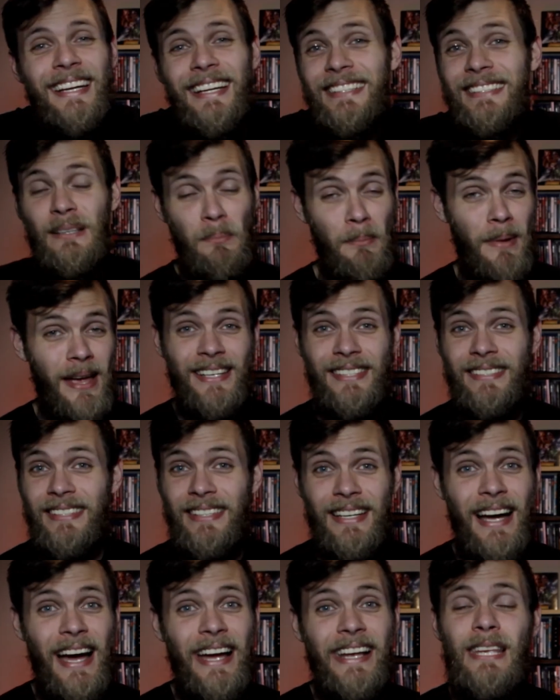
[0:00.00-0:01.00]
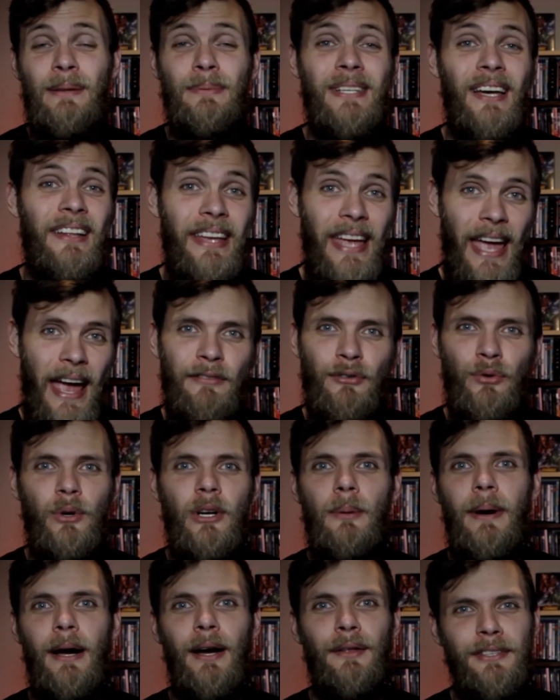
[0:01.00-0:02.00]
It's amazing. I keep telling everyone
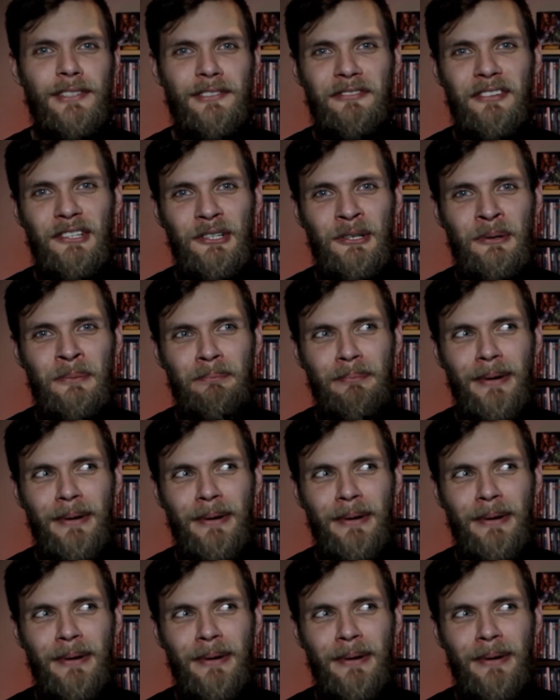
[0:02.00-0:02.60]
about this film,